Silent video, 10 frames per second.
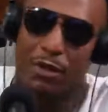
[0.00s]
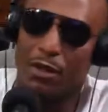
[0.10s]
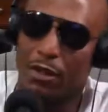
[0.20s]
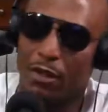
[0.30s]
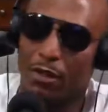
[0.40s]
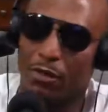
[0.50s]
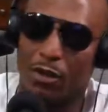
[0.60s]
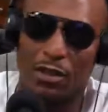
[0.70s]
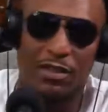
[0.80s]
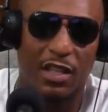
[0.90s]
Right. You
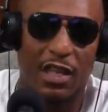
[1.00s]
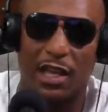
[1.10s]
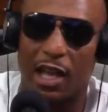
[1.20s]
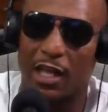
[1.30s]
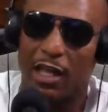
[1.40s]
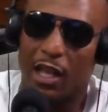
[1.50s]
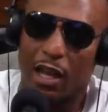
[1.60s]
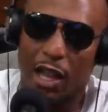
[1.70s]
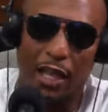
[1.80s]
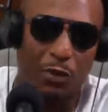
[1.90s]
know what I'm saying? Like,
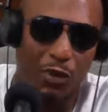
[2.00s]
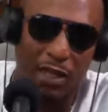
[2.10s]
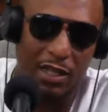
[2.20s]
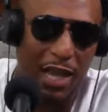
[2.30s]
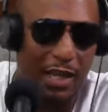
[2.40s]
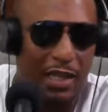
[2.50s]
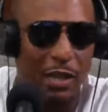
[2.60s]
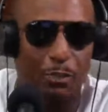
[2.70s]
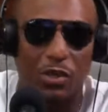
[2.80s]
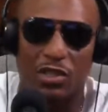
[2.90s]
and we just got to
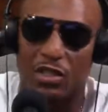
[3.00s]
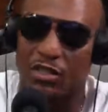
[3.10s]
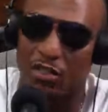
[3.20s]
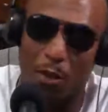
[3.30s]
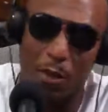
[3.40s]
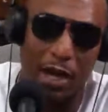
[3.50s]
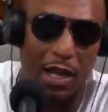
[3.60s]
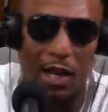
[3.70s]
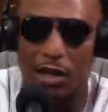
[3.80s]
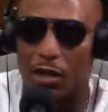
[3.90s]
keep pushing, and somebody
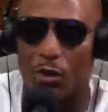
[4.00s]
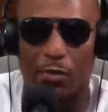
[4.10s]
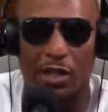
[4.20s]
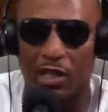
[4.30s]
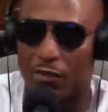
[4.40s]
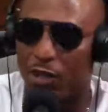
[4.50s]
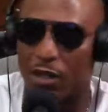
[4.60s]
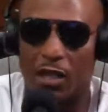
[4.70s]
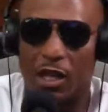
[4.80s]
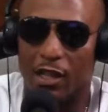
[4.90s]
out there going to believe in
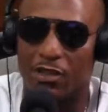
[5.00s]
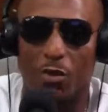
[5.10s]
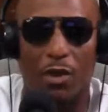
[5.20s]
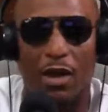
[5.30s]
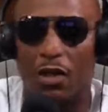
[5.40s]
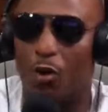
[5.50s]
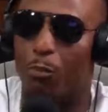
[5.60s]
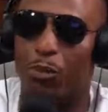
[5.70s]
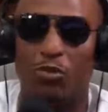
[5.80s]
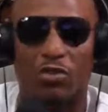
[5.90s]
us, and somebody going to
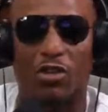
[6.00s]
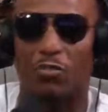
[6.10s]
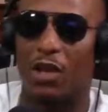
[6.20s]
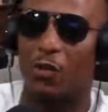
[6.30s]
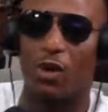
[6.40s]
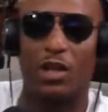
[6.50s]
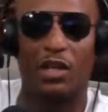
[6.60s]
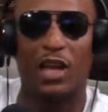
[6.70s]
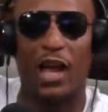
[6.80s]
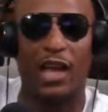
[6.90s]
boost us, man. One of
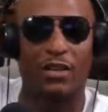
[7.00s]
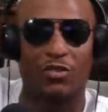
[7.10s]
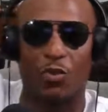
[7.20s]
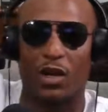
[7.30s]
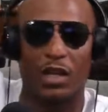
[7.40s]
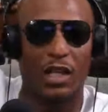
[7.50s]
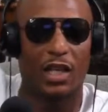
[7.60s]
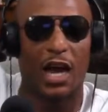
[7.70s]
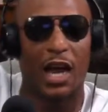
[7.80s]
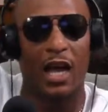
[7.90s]
these angels, one of these
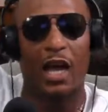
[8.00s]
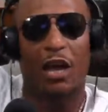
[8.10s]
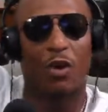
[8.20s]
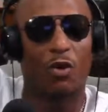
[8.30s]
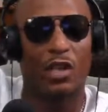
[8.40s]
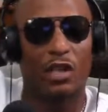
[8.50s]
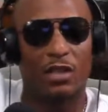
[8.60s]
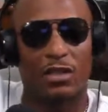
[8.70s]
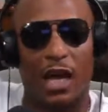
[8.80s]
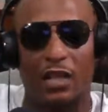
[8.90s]
guys going to give
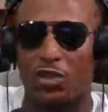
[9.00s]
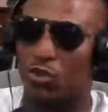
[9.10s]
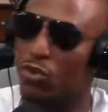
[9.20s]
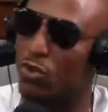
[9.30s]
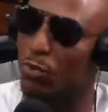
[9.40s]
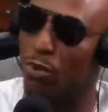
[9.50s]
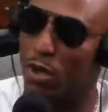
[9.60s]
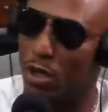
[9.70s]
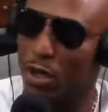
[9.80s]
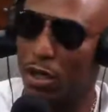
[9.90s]
us our jewel, bro.